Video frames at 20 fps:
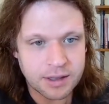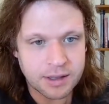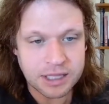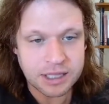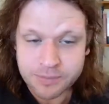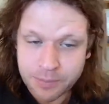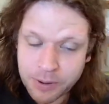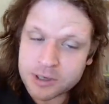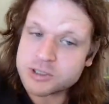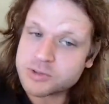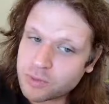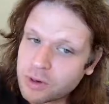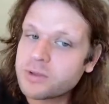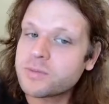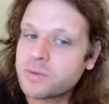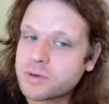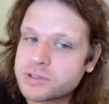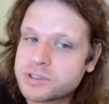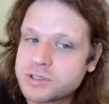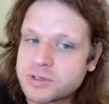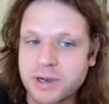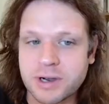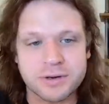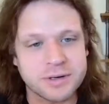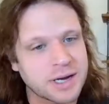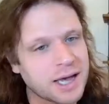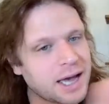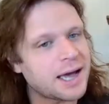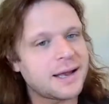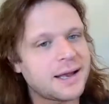
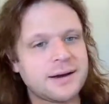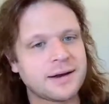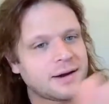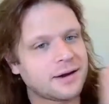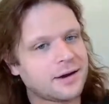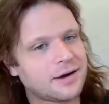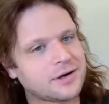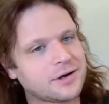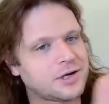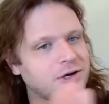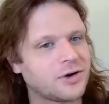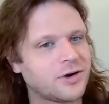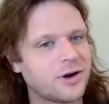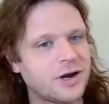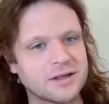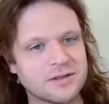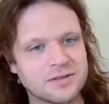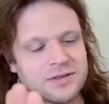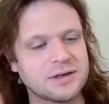not during